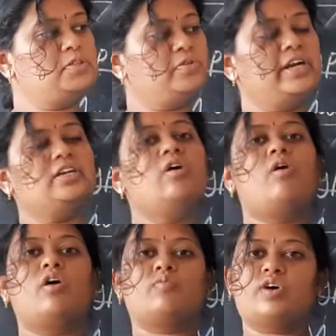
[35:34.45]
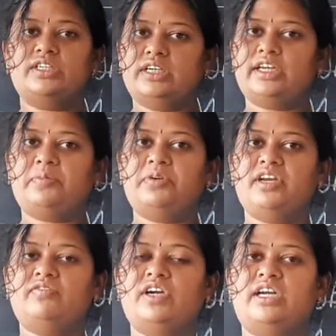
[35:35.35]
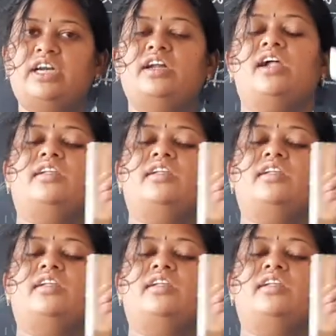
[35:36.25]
straight or was it kept inverted?